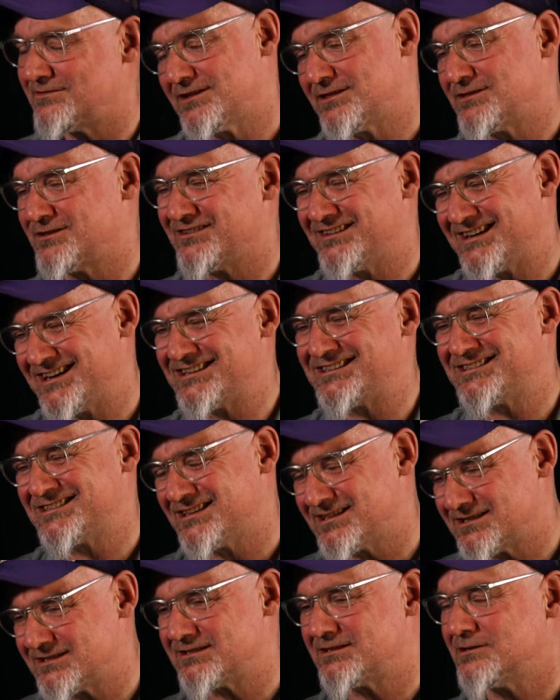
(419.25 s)
I thought, actually, I
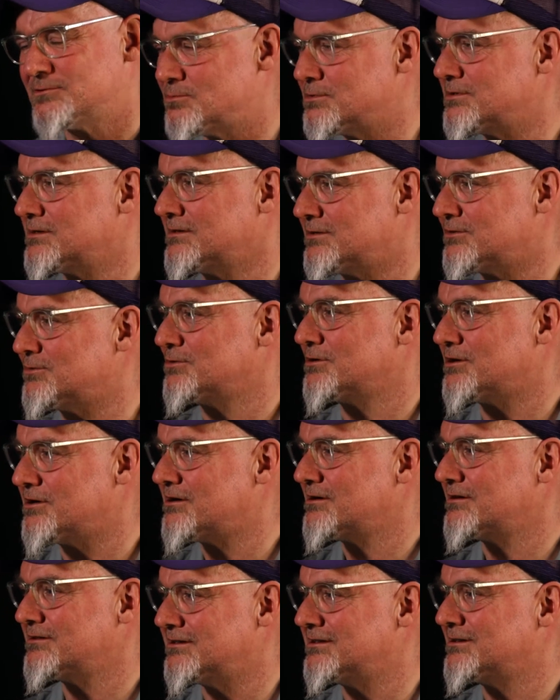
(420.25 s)
still want to do
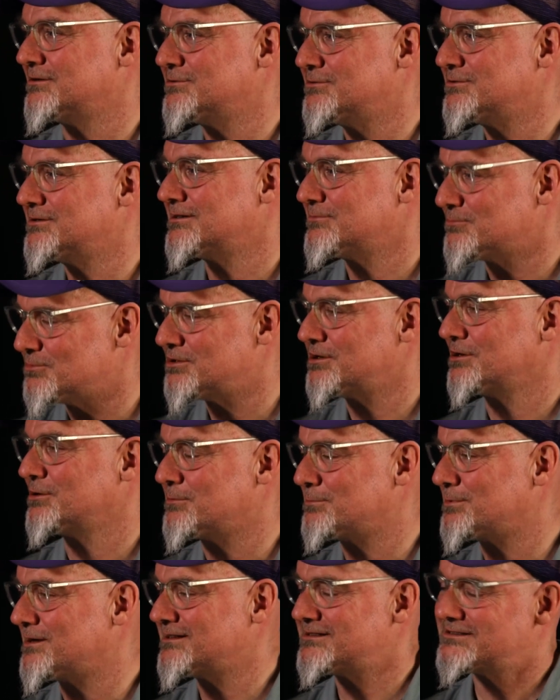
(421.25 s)
art, and I want to go
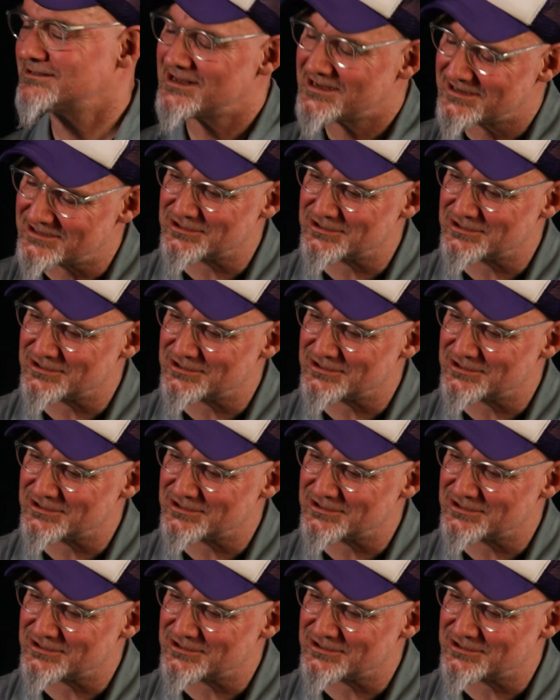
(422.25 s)
back to that.